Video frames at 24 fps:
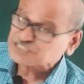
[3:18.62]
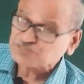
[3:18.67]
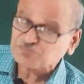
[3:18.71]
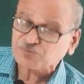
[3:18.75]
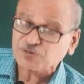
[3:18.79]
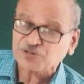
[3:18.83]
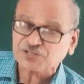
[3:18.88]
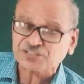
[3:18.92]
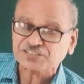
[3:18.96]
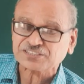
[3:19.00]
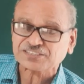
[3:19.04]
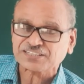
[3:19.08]

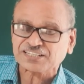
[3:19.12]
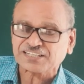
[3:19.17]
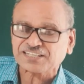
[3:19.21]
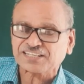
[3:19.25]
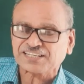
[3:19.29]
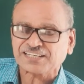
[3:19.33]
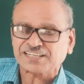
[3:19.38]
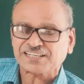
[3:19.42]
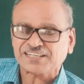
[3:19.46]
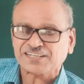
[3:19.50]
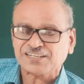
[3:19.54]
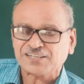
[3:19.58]
Bohr
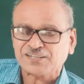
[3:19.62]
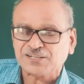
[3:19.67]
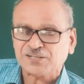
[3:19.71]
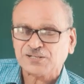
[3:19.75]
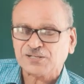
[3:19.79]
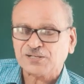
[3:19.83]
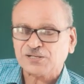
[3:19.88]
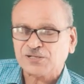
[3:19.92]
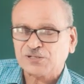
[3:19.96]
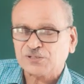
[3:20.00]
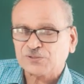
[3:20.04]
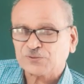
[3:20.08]
theory,
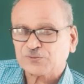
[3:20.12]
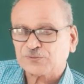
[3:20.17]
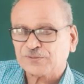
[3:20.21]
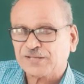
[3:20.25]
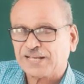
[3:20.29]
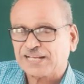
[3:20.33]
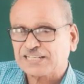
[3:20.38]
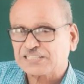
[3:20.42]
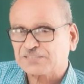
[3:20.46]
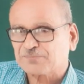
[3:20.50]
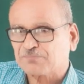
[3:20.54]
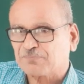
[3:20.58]
to
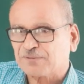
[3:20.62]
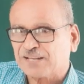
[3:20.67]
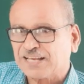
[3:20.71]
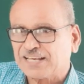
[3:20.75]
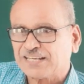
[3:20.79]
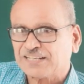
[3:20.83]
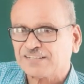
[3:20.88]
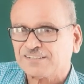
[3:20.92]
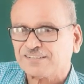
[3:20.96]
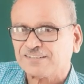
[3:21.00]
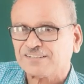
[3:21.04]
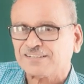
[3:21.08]

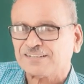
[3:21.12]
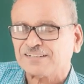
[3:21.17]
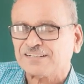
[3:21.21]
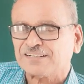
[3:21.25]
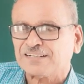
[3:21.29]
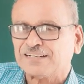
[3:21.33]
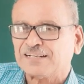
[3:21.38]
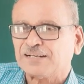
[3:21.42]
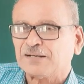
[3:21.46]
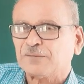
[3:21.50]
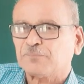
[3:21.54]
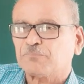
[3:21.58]
explain
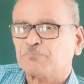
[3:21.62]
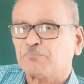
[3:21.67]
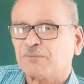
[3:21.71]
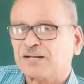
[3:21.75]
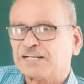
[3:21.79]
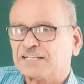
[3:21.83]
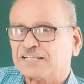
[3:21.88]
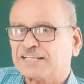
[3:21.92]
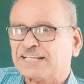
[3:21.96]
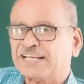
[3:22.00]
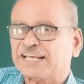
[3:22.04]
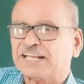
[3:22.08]

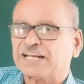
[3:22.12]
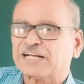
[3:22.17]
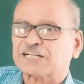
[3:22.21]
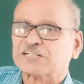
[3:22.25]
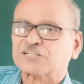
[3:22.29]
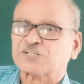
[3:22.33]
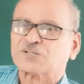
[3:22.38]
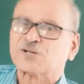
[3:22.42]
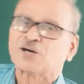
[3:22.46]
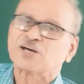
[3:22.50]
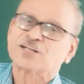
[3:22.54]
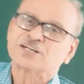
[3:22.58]

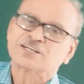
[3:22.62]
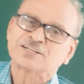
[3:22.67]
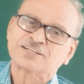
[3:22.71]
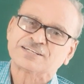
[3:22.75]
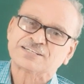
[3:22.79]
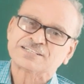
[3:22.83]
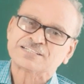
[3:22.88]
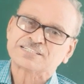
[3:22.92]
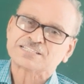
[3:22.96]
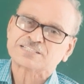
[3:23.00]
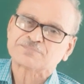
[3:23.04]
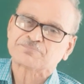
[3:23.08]
multi-electron
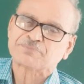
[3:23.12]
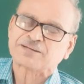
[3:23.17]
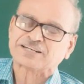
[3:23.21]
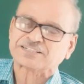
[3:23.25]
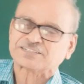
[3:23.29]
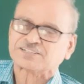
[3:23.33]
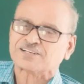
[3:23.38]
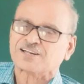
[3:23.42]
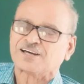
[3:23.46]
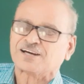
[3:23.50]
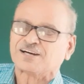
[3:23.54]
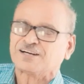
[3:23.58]

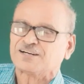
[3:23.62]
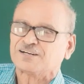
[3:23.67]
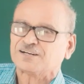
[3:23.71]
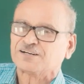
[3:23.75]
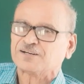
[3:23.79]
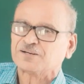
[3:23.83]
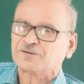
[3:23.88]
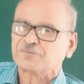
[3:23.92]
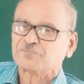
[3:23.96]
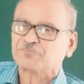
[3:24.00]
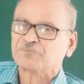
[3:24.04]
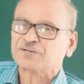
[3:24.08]
spectra
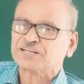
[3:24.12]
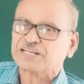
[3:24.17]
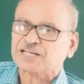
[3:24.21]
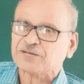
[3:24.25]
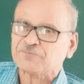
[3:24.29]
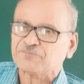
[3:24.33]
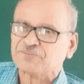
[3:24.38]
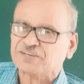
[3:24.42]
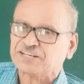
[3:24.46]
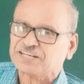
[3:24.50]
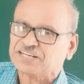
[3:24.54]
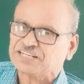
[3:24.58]

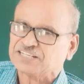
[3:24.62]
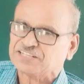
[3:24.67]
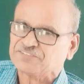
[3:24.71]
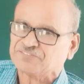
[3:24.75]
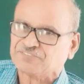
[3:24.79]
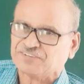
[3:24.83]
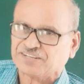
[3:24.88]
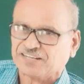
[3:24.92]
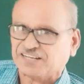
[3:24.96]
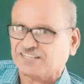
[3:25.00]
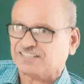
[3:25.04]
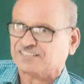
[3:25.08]
became very
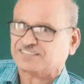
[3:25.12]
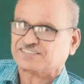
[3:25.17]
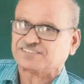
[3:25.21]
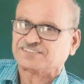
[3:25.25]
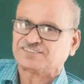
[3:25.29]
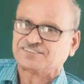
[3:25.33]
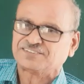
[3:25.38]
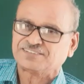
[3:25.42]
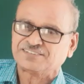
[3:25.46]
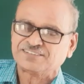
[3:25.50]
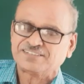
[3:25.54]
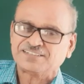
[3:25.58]
difficult.
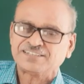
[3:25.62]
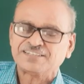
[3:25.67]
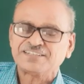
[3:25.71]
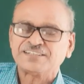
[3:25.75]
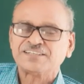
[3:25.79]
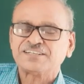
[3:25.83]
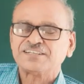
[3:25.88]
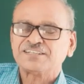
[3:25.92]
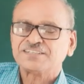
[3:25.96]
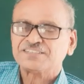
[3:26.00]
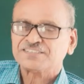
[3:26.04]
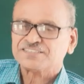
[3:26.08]

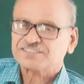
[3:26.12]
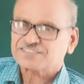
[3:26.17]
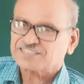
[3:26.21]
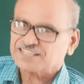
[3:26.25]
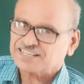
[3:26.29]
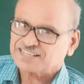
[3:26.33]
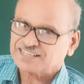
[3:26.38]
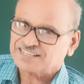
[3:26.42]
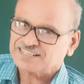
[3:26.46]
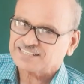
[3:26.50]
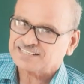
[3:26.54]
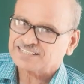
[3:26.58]

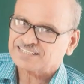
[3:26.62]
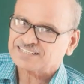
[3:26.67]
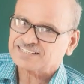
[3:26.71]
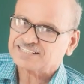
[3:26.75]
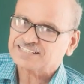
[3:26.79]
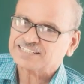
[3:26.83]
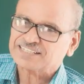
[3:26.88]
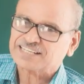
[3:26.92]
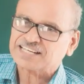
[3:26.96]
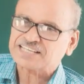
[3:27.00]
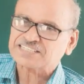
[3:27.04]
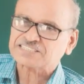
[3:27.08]
Say,
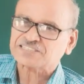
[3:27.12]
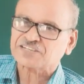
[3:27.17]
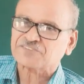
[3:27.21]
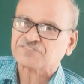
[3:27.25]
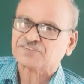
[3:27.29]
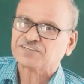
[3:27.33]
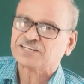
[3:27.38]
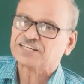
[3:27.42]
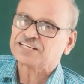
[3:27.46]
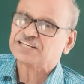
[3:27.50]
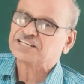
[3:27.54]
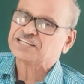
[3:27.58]
in case of
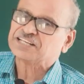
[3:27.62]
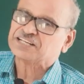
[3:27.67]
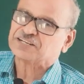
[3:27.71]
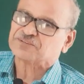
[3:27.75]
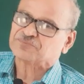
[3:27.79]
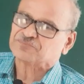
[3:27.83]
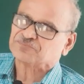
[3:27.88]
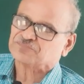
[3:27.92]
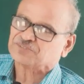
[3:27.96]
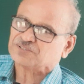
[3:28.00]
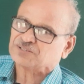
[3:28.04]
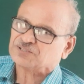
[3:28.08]

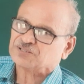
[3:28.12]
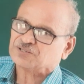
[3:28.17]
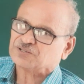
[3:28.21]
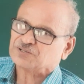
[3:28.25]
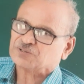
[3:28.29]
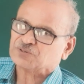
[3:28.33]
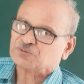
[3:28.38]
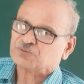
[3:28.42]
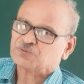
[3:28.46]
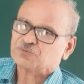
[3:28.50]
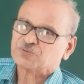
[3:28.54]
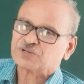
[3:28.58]
helium,
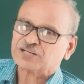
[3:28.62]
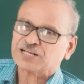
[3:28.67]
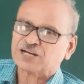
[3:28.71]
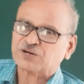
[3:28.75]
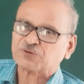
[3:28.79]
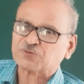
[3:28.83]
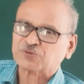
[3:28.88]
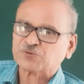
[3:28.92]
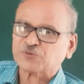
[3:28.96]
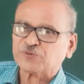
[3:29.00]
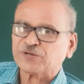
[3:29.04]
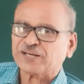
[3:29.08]
we
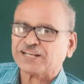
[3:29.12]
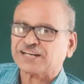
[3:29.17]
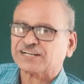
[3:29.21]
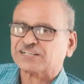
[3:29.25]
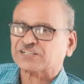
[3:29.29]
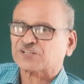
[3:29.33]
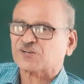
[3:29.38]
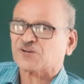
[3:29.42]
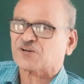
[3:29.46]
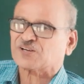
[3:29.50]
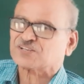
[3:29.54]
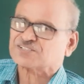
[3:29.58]
have 2
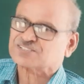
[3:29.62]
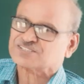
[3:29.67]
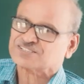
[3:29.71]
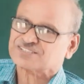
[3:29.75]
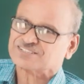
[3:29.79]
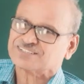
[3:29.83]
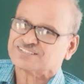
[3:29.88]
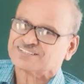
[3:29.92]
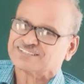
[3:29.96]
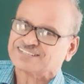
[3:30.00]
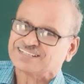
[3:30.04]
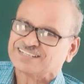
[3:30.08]
electrons
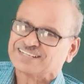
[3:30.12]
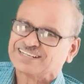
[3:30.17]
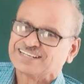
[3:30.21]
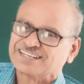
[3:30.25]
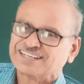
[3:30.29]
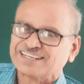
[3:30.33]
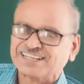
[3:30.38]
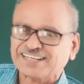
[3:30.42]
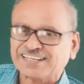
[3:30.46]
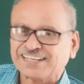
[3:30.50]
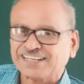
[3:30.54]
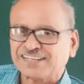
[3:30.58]

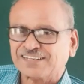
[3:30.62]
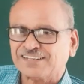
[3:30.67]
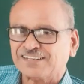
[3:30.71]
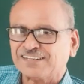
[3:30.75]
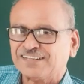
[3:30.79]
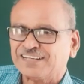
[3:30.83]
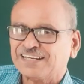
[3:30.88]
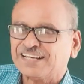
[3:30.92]
in